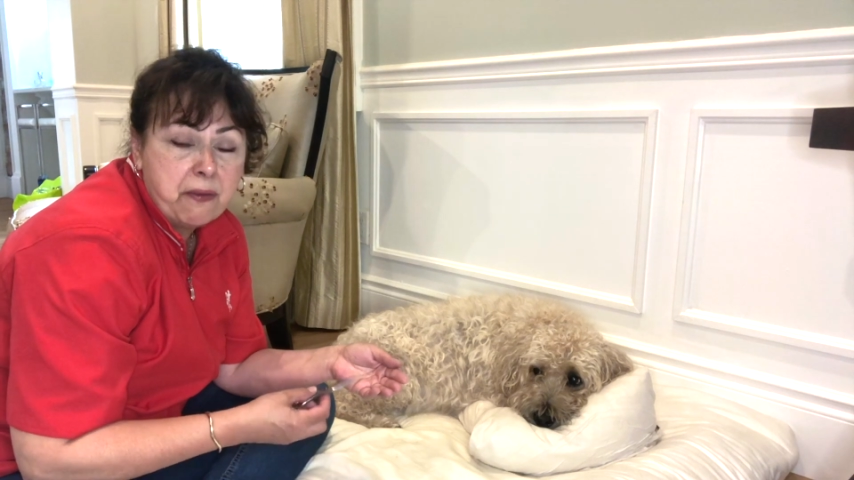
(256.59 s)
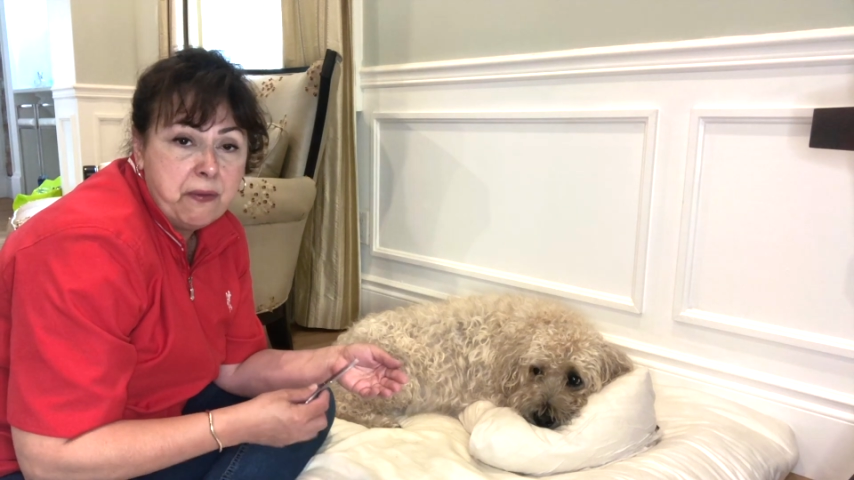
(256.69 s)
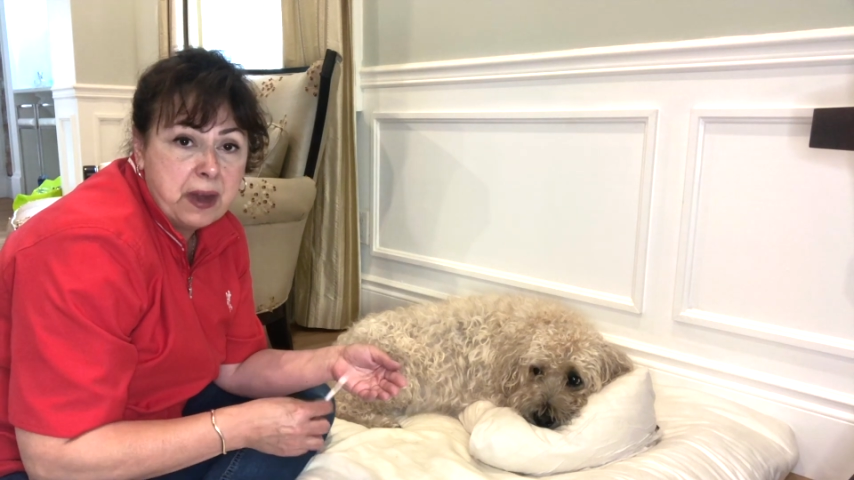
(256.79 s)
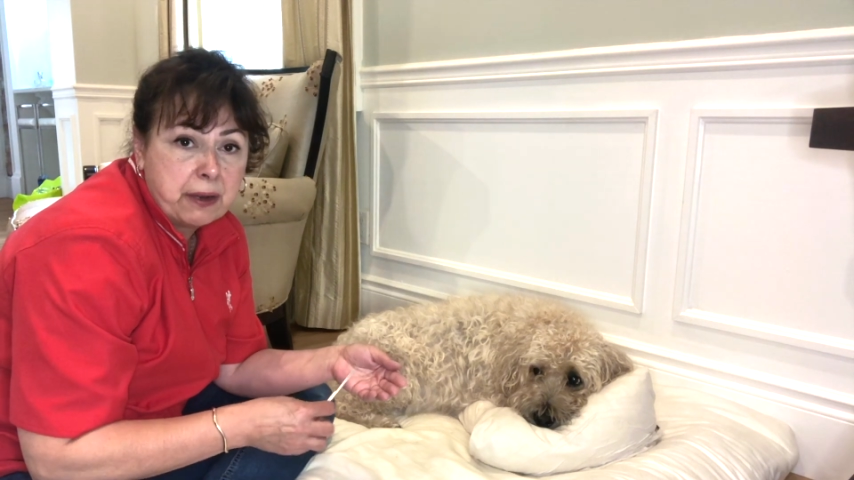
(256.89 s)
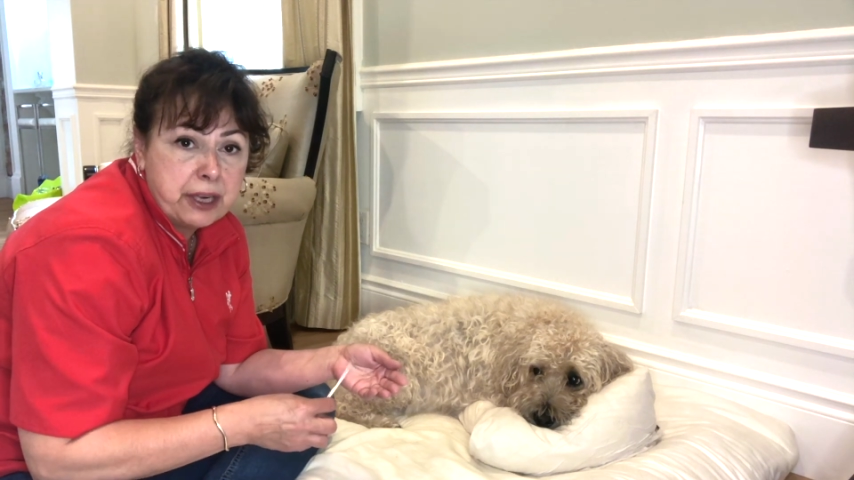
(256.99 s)

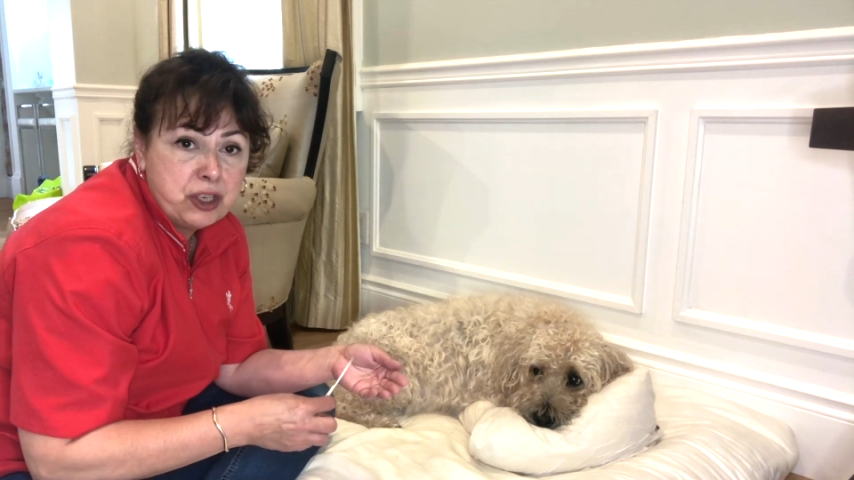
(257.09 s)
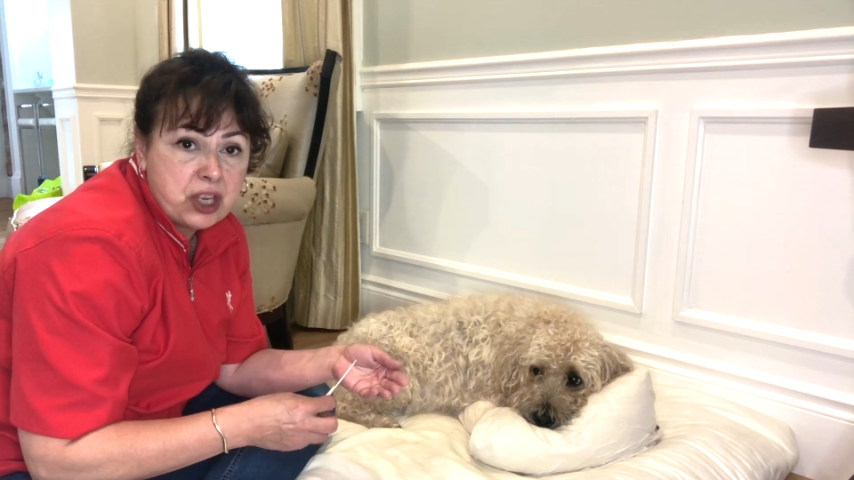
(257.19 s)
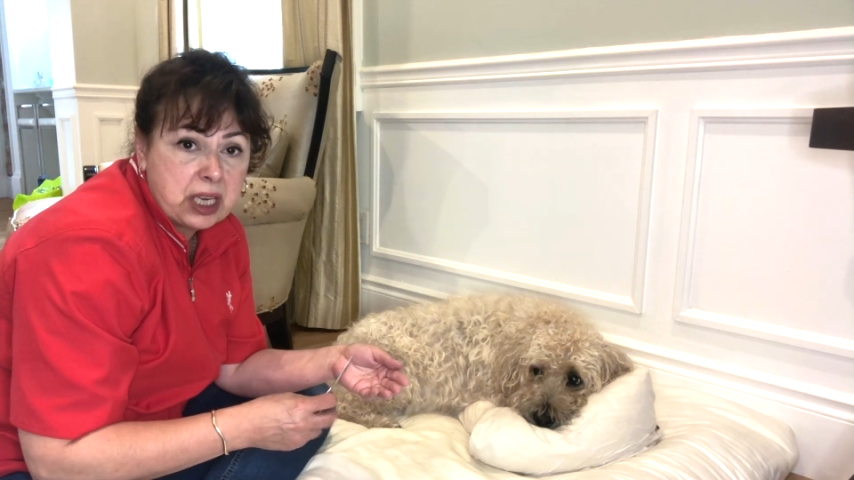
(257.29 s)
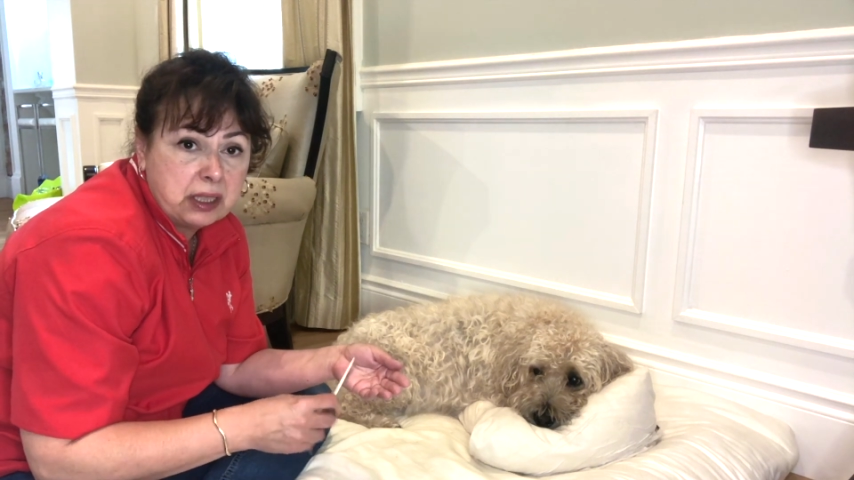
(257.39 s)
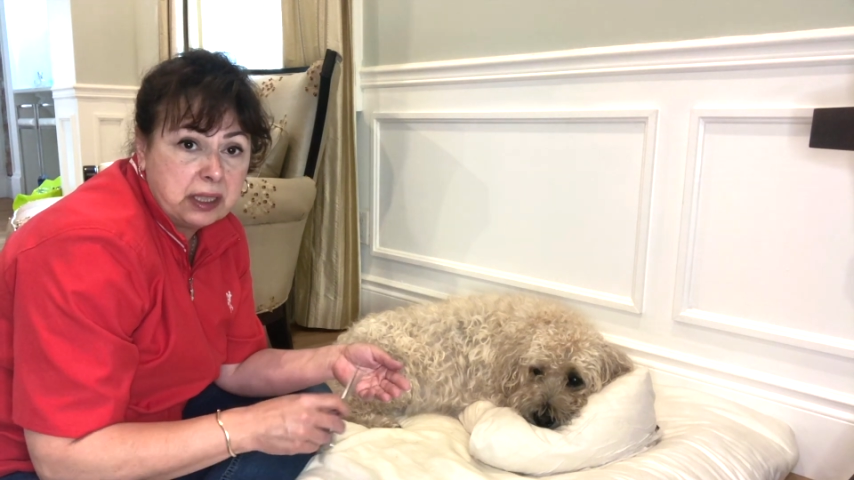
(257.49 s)
very
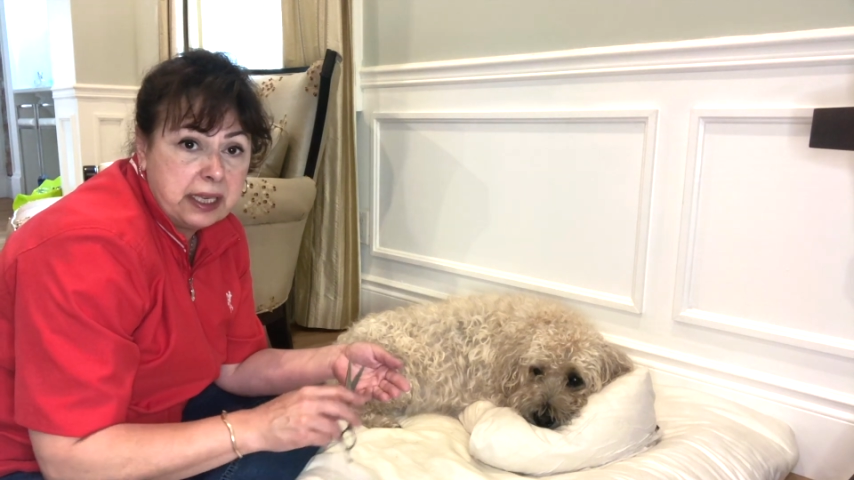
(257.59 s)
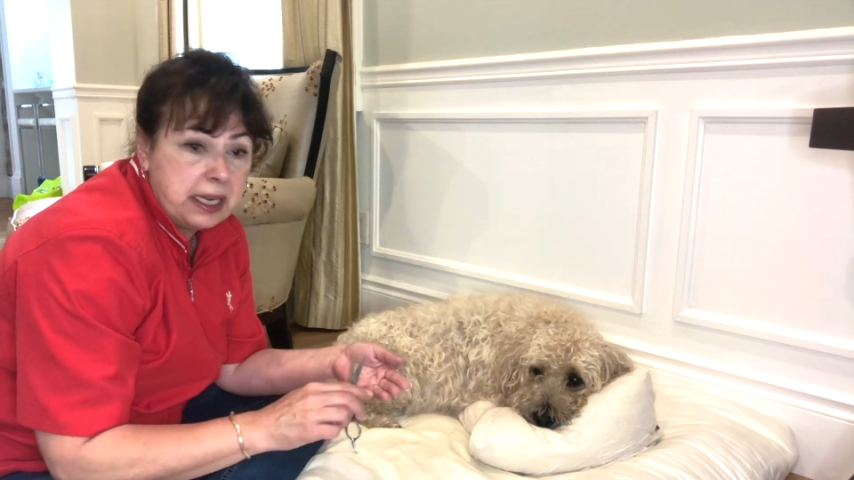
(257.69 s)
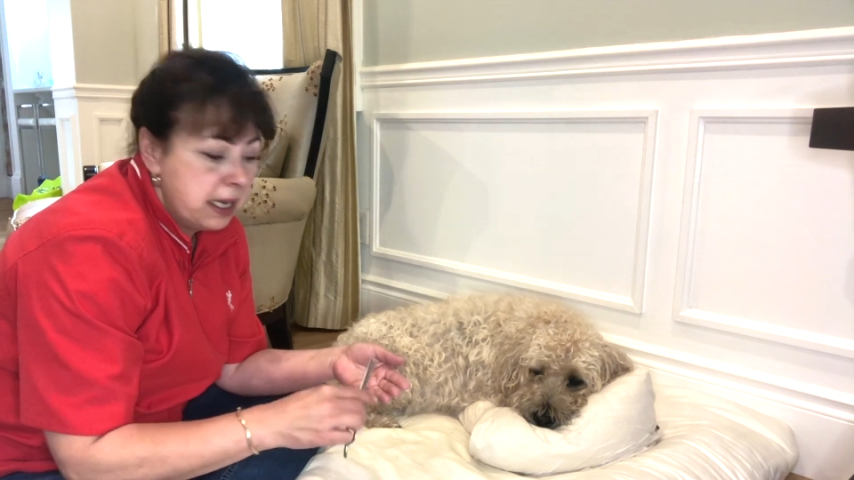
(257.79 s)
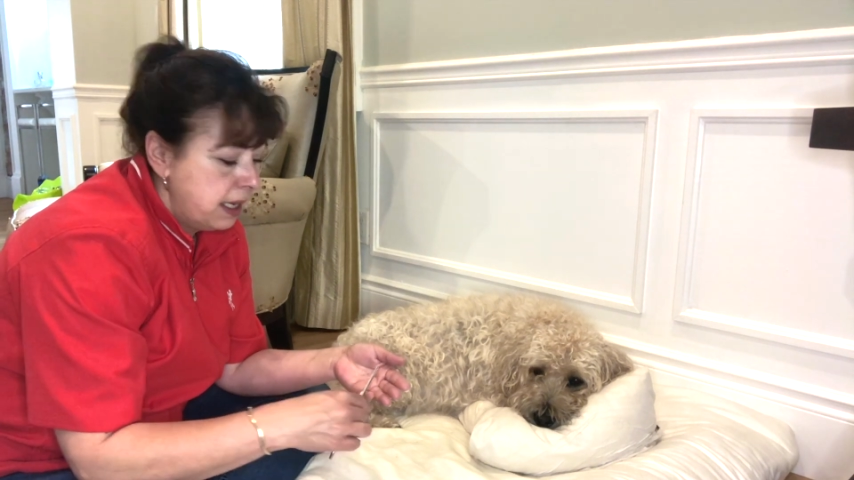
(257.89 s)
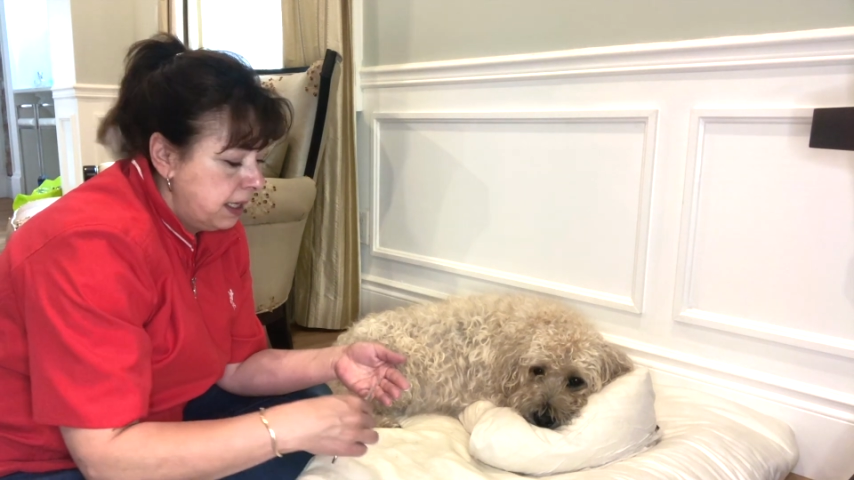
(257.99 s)
gently